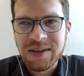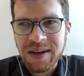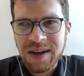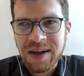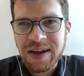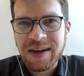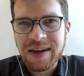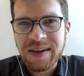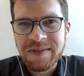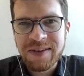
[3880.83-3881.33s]

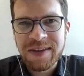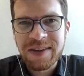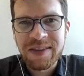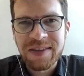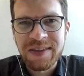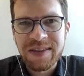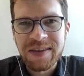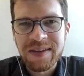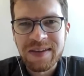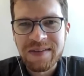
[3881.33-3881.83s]
And
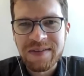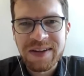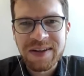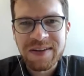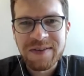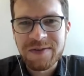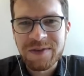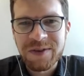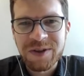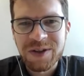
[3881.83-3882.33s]
even
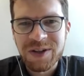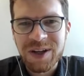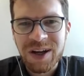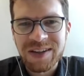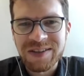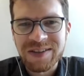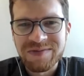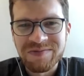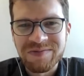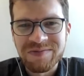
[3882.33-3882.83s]
if you're
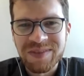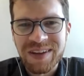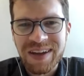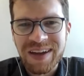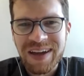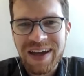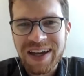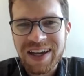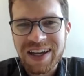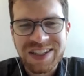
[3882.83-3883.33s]
not
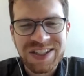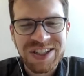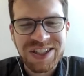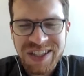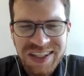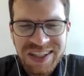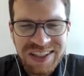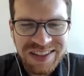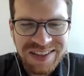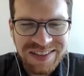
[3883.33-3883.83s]

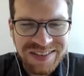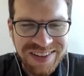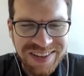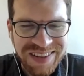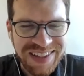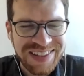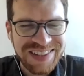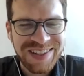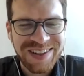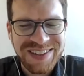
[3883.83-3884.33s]
exchanging
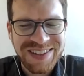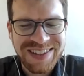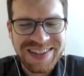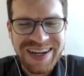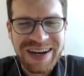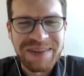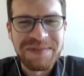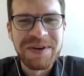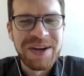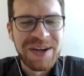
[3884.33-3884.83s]
things all the
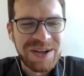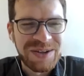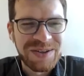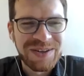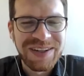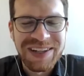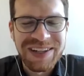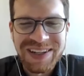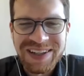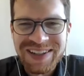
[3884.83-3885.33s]
time, you're
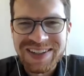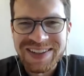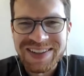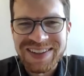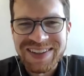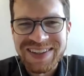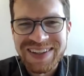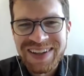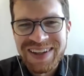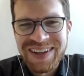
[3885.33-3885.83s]

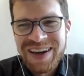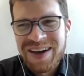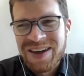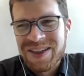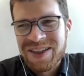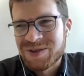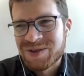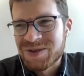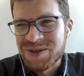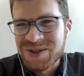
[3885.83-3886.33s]
learning
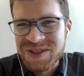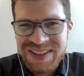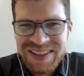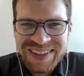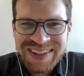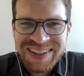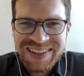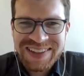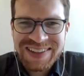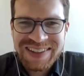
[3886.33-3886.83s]
through
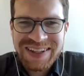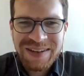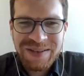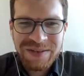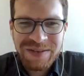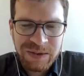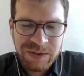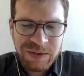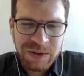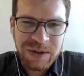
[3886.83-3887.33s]
seeing
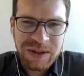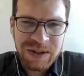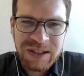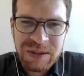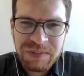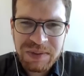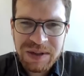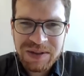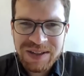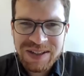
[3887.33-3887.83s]
and through
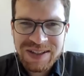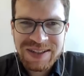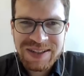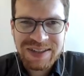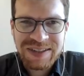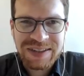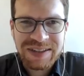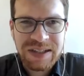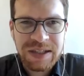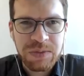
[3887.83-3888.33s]

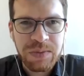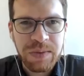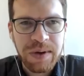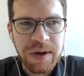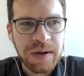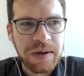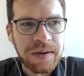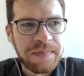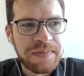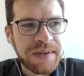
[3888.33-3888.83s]
experiencing as
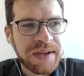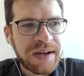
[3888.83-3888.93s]
well.